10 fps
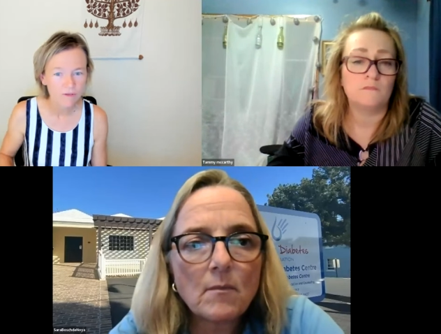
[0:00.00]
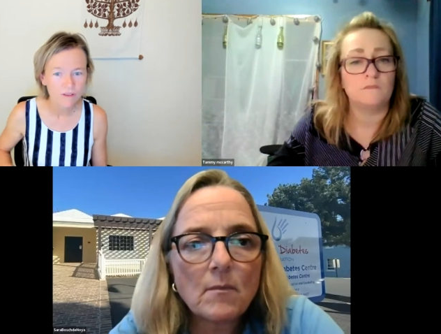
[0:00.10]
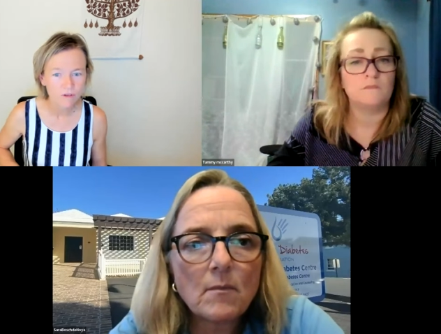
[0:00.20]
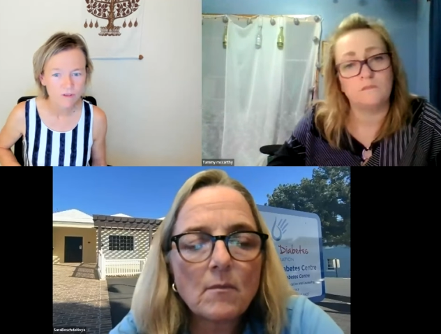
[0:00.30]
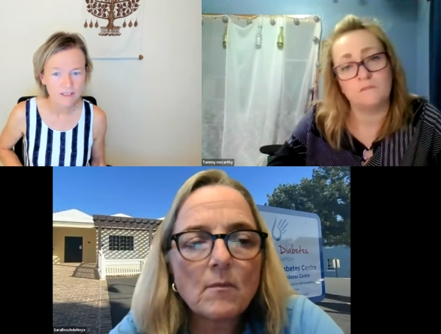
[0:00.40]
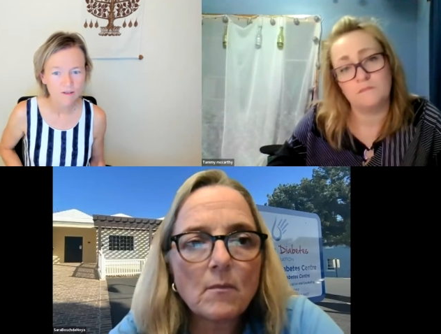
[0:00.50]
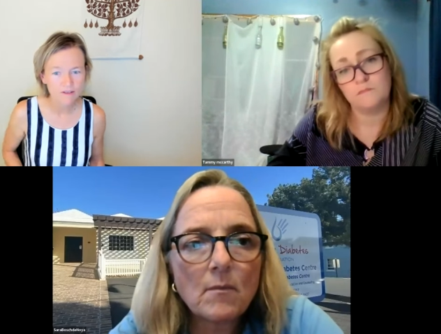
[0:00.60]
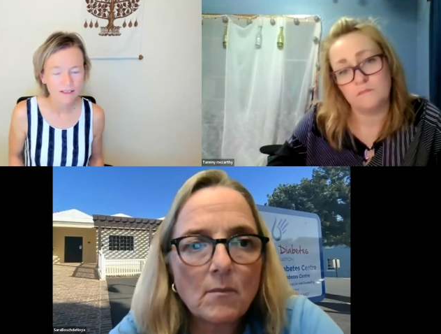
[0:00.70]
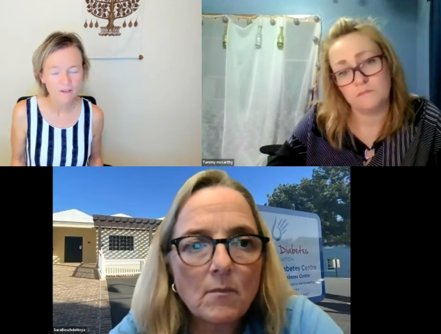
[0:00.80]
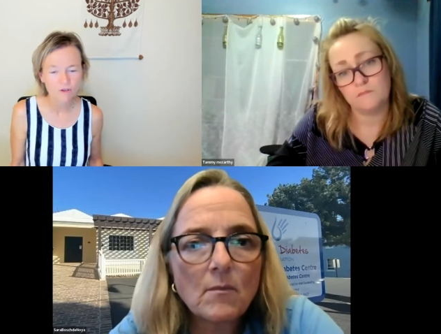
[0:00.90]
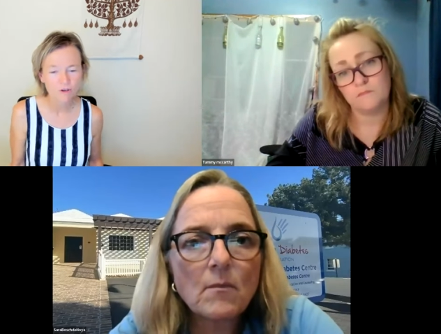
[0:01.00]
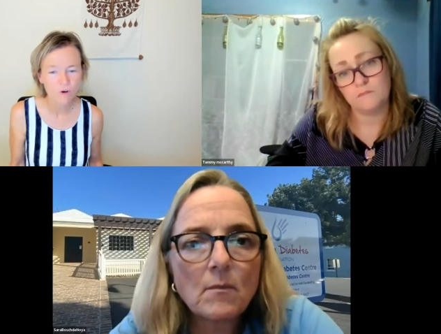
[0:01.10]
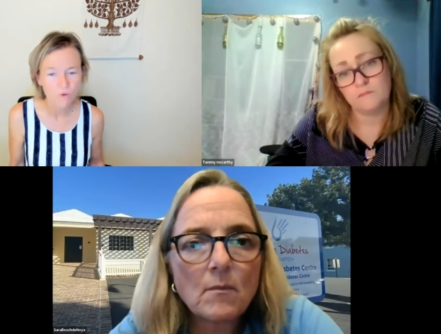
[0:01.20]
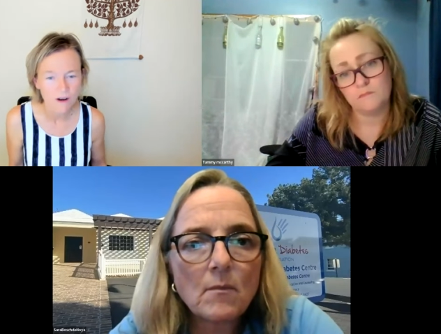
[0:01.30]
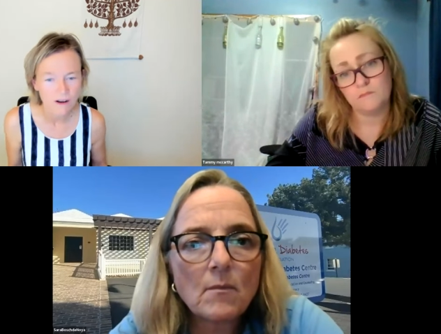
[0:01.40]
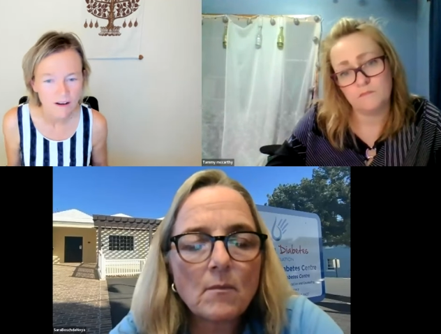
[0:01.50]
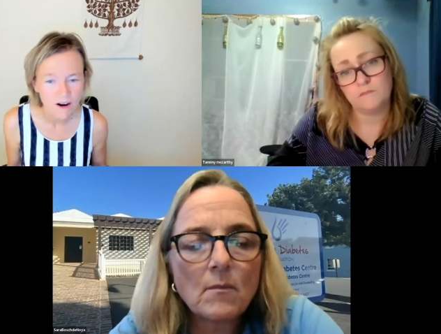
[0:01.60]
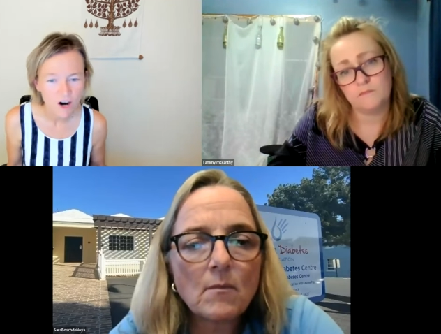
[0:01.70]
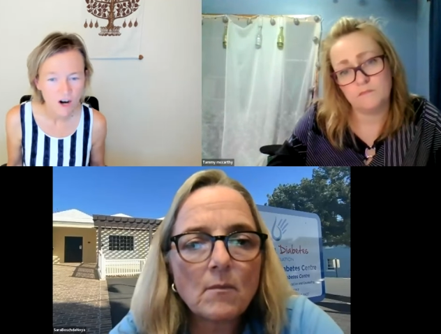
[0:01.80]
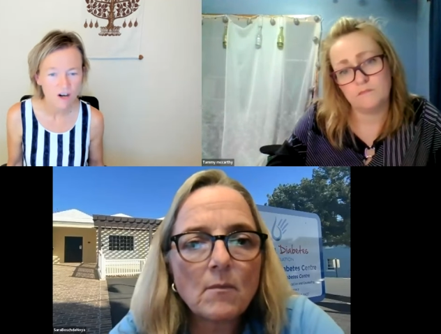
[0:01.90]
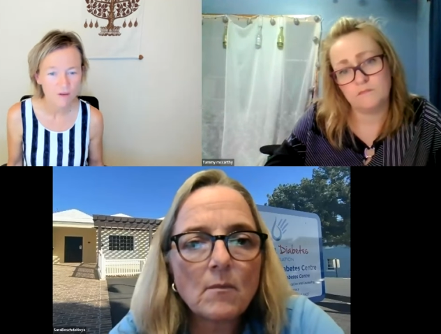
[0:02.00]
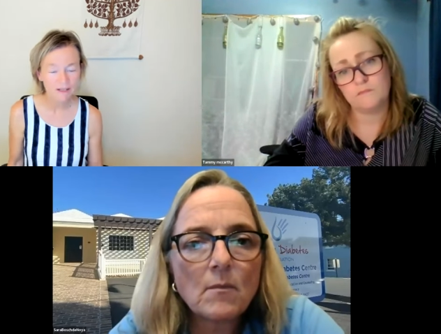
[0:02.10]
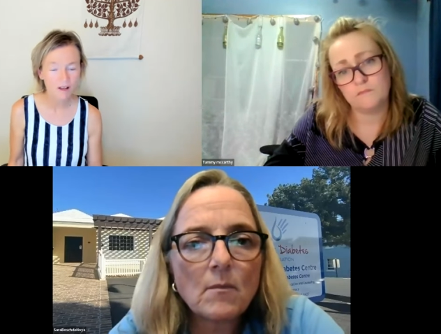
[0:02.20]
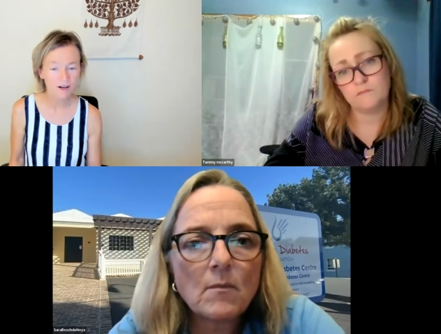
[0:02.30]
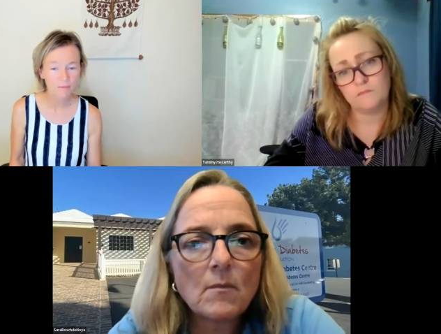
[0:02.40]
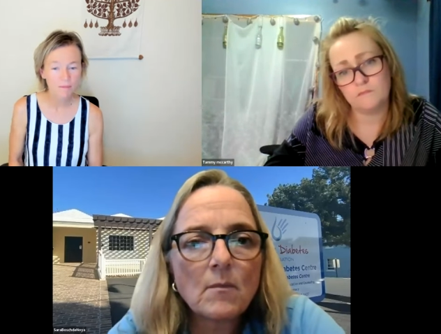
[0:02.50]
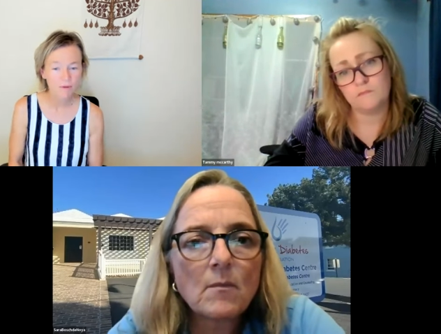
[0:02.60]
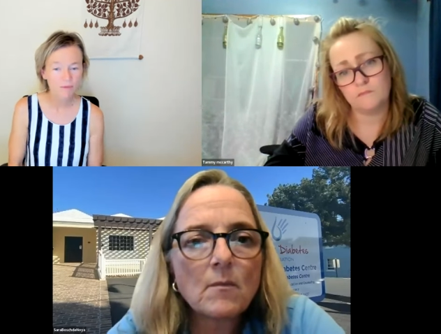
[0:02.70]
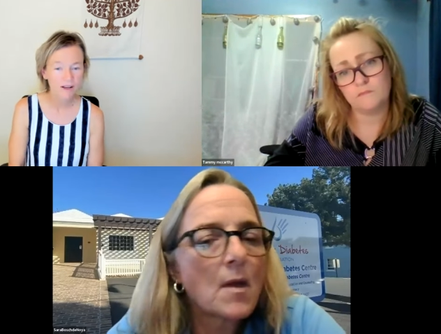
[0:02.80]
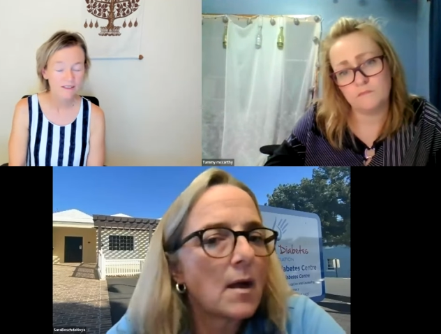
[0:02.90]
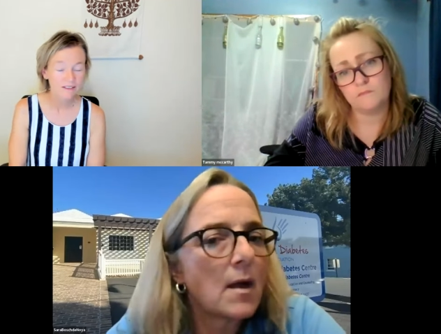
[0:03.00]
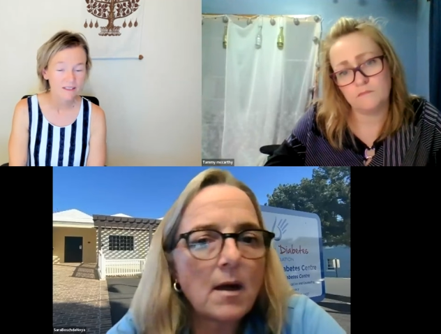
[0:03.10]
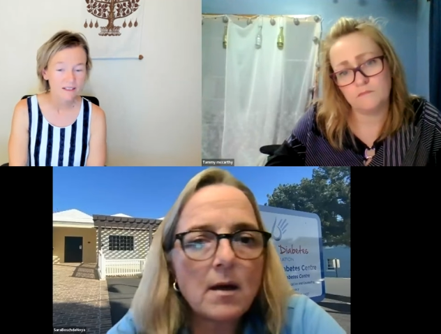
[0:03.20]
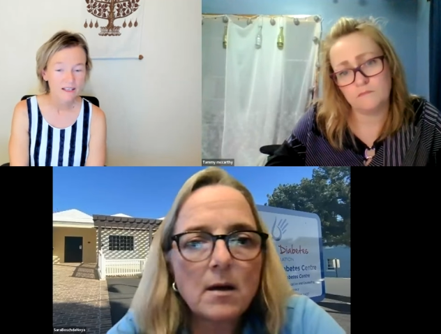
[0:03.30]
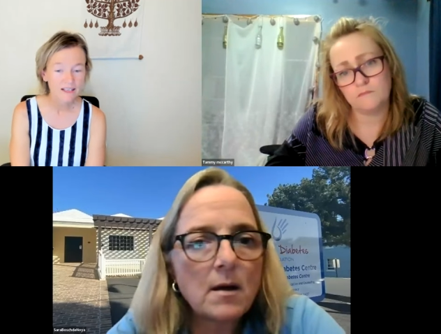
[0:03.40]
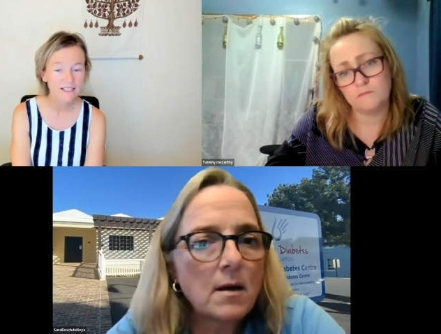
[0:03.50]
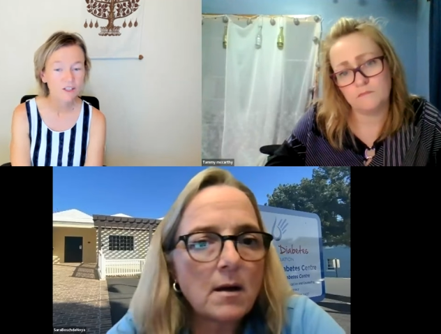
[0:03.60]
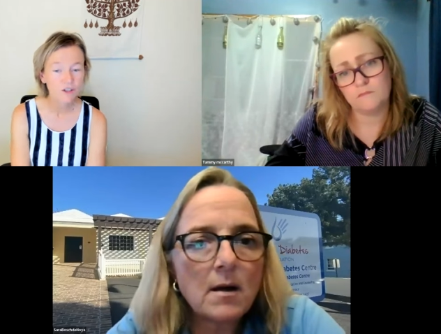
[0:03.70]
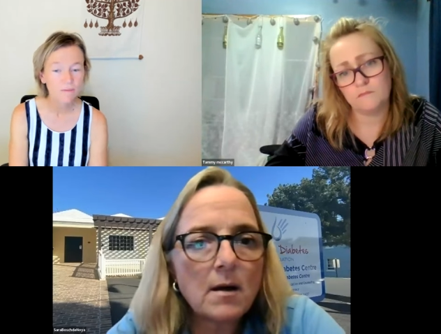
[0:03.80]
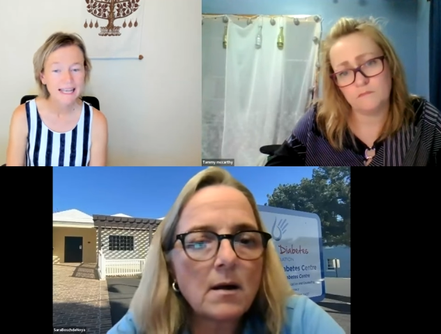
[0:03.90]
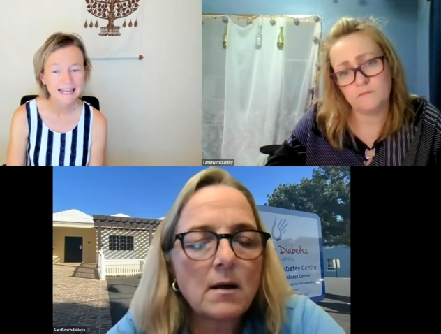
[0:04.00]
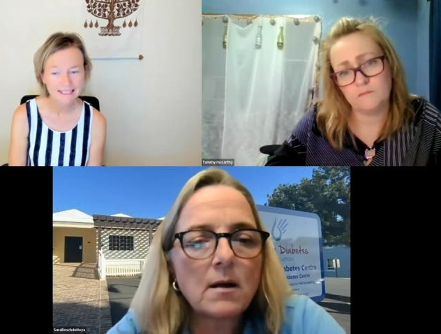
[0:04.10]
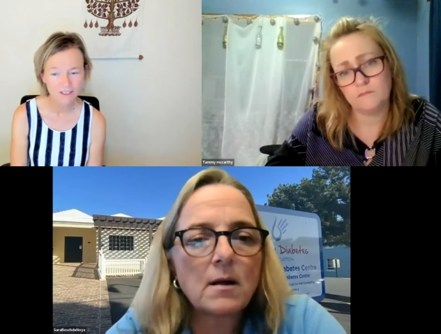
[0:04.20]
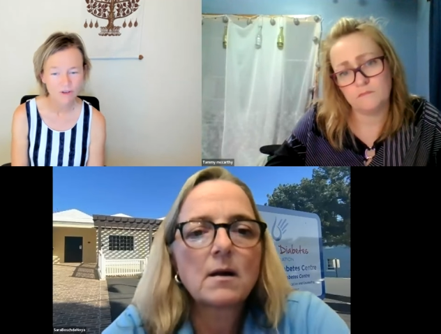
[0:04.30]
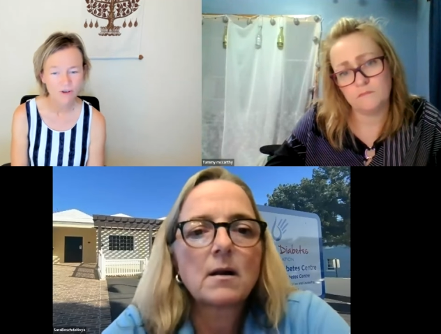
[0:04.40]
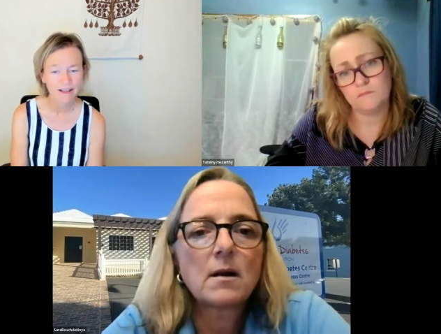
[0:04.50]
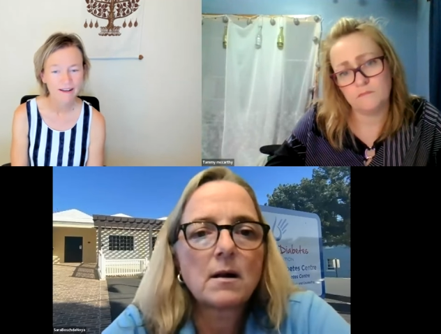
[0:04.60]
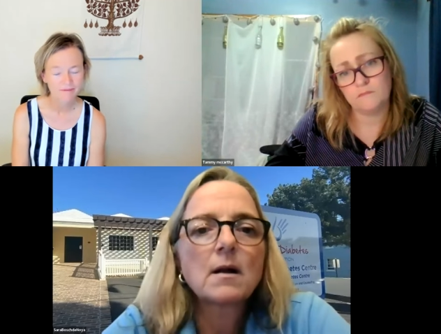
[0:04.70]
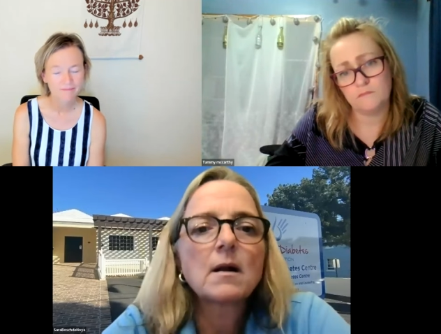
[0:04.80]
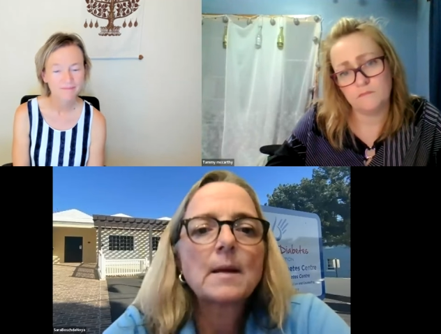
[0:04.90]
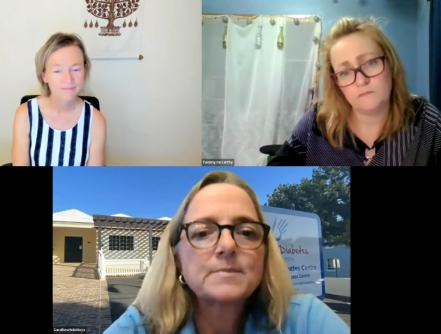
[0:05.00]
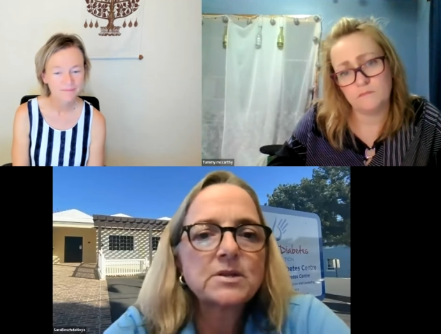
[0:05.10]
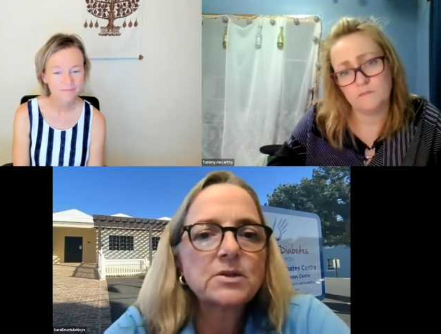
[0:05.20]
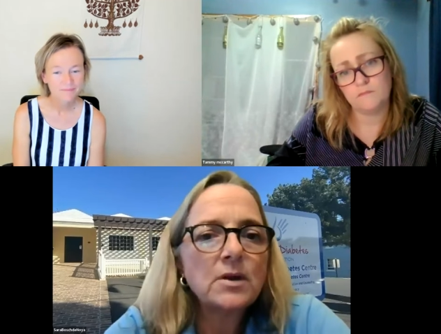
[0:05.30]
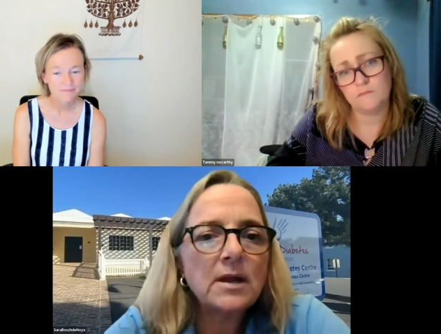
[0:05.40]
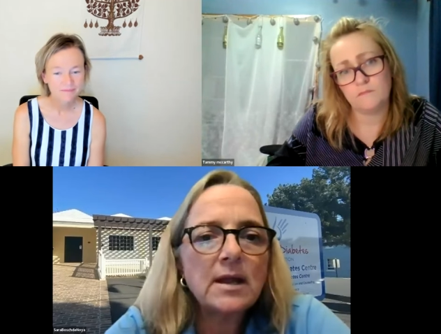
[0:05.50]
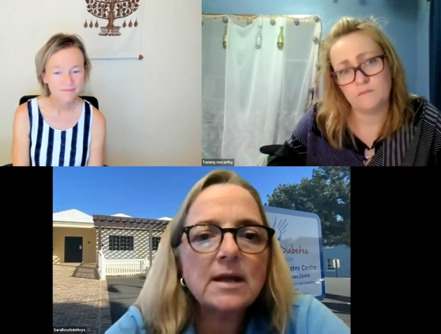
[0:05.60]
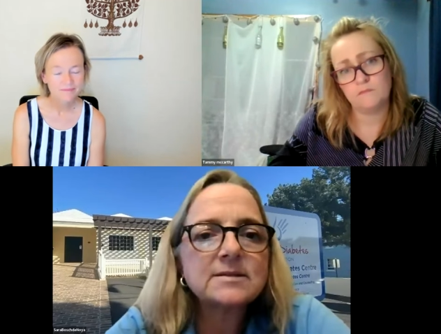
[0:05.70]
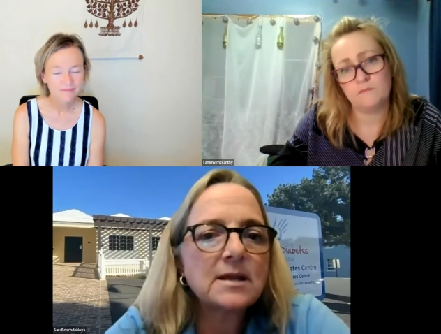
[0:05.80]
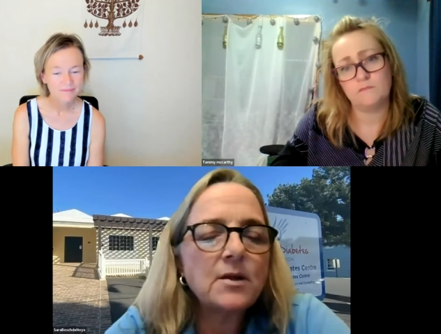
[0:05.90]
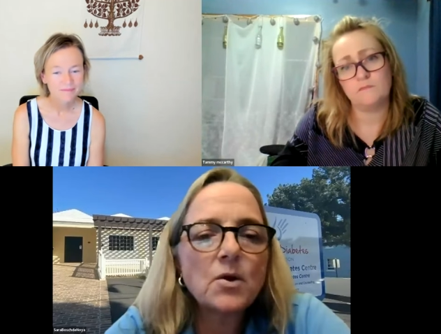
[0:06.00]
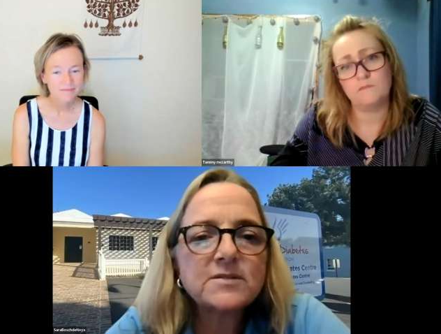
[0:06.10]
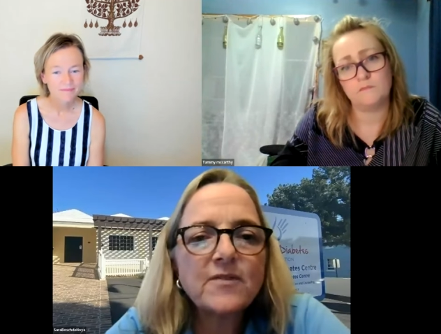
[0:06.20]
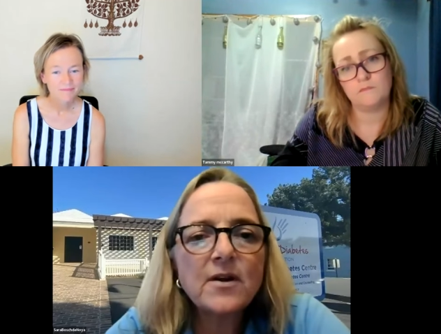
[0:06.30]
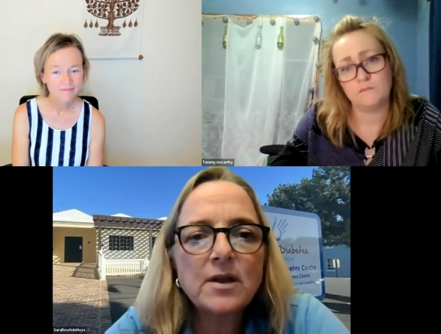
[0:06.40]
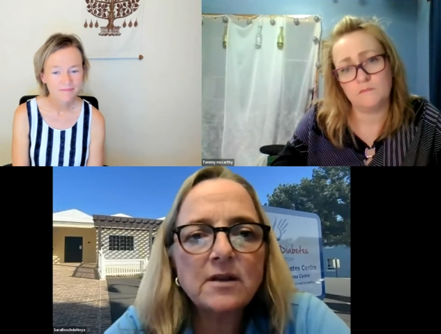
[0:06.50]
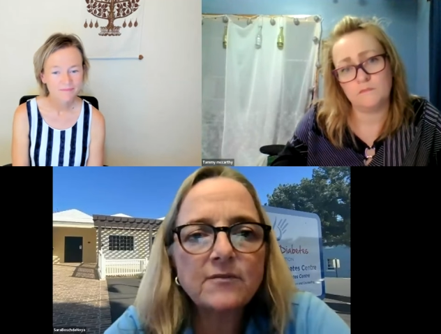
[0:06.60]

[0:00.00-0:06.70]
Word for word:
Speaker 1: think there's, like you said, there's no uh, harm. And a lot of people find it, it's a
Speaker 2: good beginning to their day. Absolutely. It's, you know, it's very